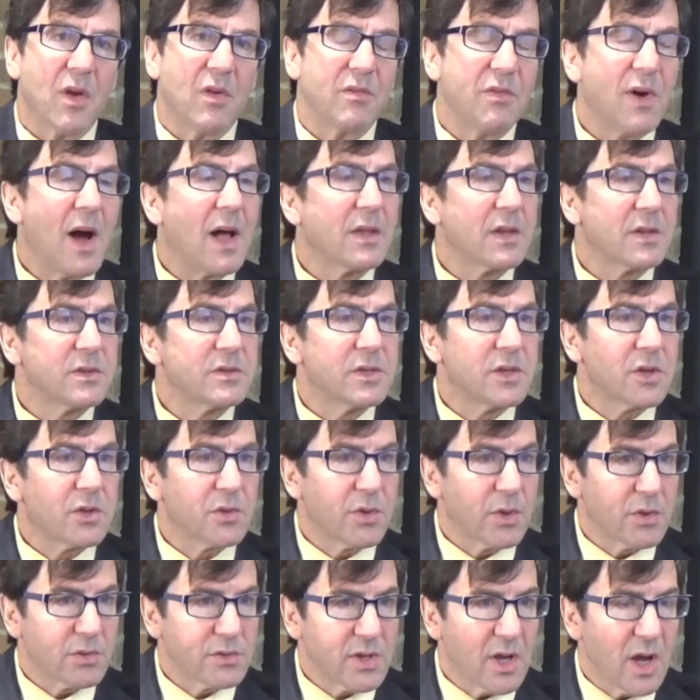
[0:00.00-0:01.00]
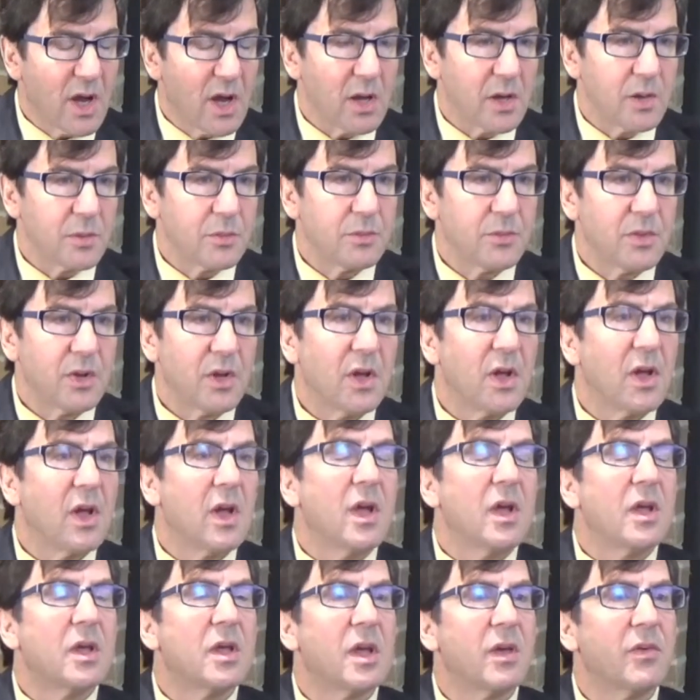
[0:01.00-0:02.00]
volunteer their time
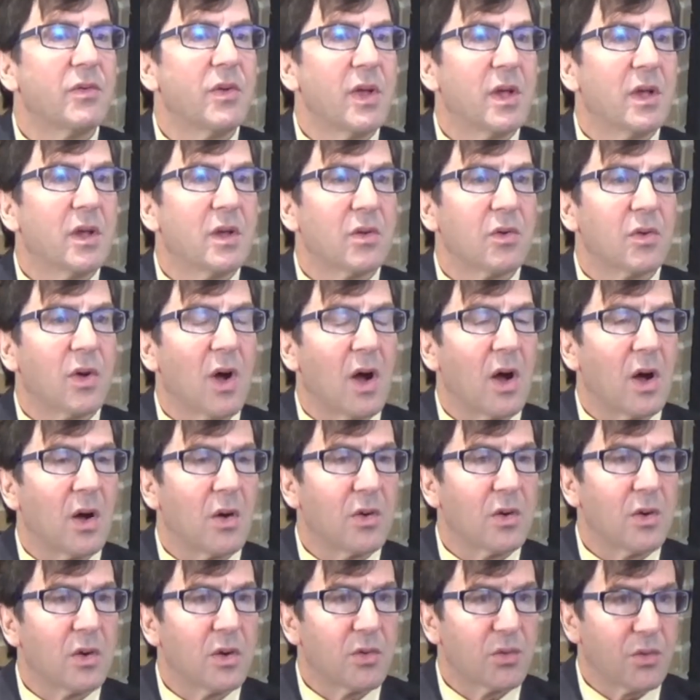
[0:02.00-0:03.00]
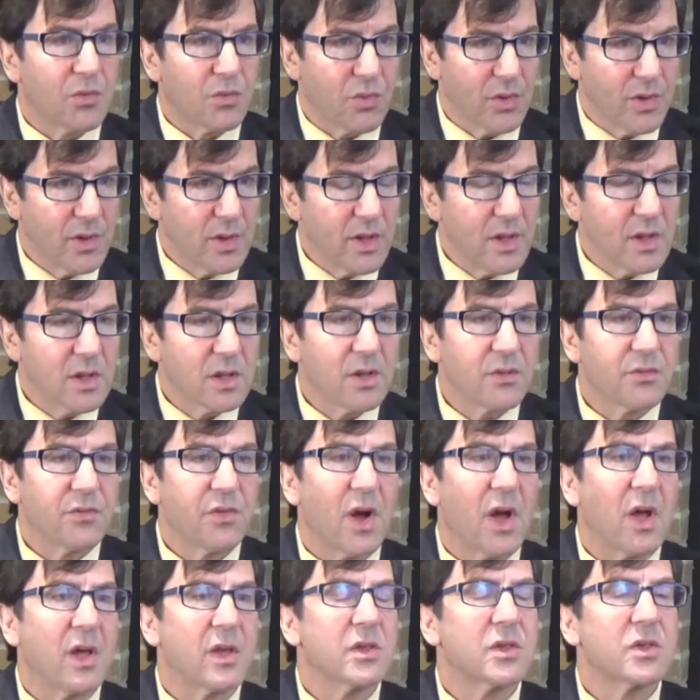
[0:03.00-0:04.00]
giving free legal
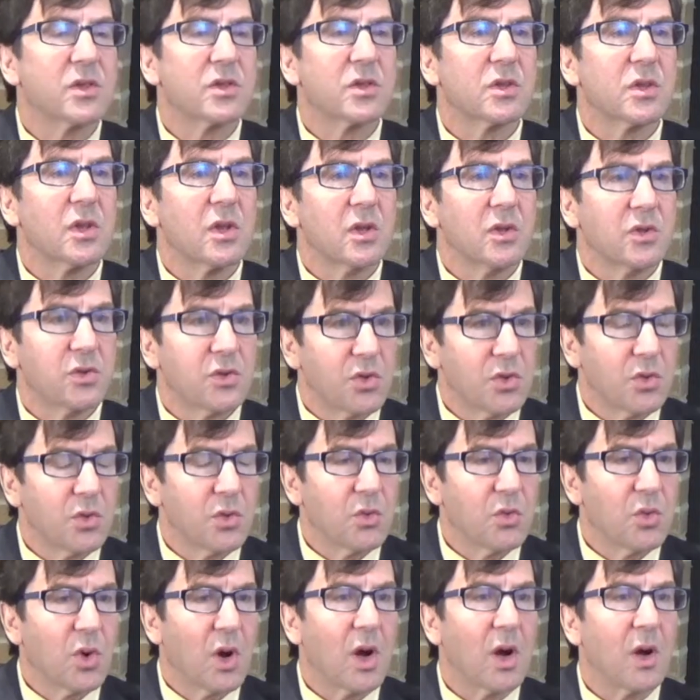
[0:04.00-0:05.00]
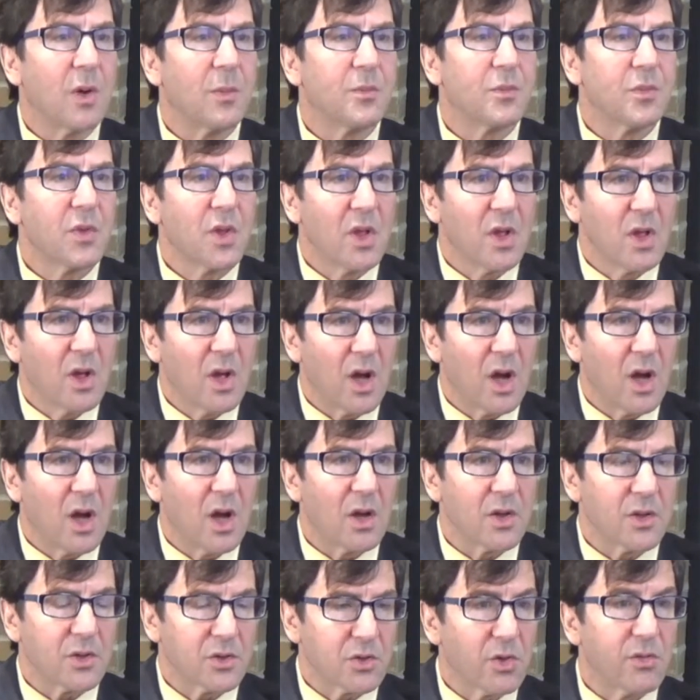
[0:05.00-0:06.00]
advice to
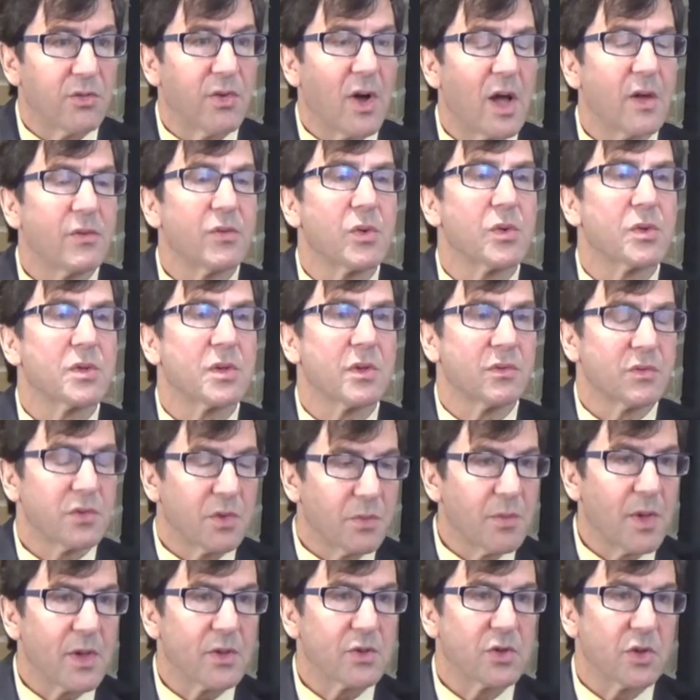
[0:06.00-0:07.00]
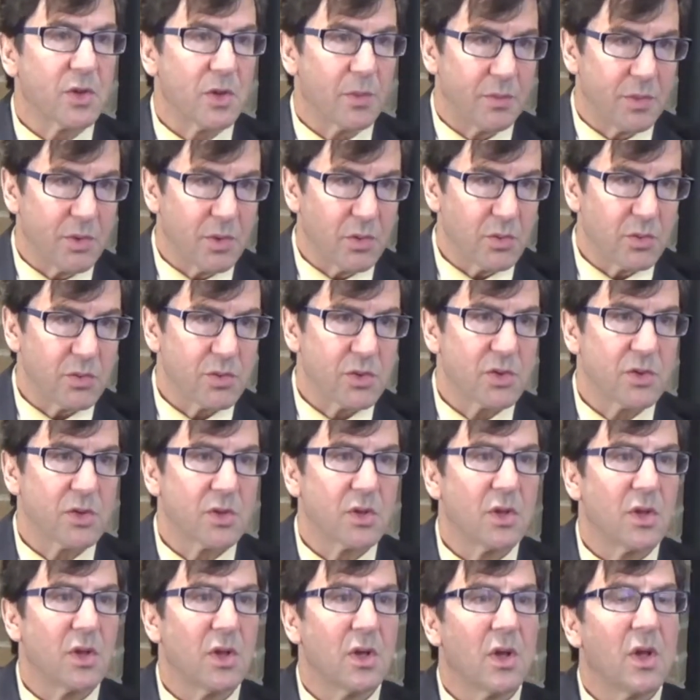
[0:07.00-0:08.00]
survivors of domestic abuse.